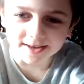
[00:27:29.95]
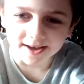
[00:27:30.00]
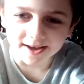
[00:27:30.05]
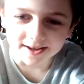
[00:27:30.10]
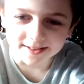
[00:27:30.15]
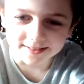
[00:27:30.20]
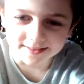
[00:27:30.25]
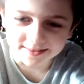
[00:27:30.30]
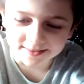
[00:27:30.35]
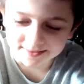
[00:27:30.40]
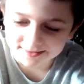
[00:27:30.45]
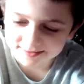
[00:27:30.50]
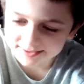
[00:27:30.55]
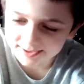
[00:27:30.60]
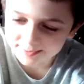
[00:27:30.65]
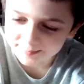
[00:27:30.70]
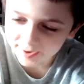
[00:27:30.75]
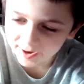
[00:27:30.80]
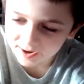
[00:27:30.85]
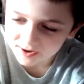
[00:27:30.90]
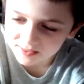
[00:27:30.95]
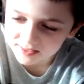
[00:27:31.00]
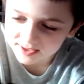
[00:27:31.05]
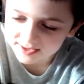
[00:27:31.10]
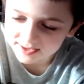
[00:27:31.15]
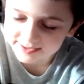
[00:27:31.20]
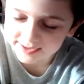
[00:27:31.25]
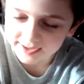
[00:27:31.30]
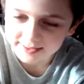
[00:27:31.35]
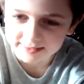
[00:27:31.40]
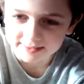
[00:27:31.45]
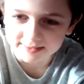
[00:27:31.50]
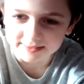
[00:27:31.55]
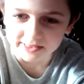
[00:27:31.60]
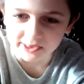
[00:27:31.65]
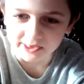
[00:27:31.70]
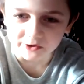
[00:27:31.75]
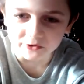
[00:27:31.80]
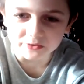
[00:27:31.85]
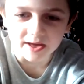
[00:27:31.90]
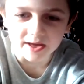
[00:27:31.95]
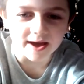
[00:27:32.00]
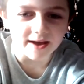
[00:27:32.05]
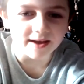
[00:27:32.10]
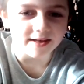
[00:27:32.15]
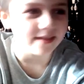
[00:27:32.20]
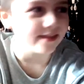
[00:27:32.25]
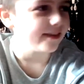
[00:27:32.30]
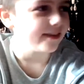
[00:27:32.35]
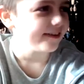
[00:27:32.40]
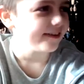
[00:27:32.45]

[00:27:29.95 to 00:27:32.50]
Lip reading: exactly the same. How did they nail that?